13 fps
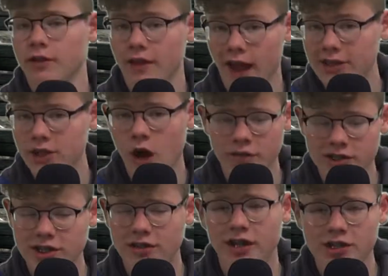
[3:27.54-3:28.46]
And that's
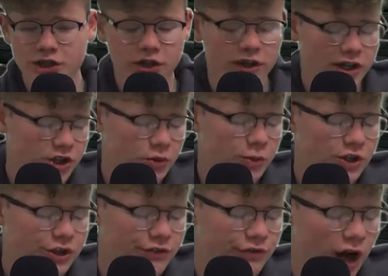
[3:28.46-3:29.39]
obviously the Legendary Edition,
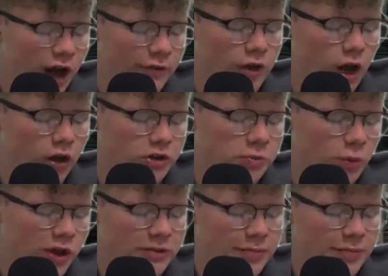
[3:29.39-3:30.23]
which is $5 more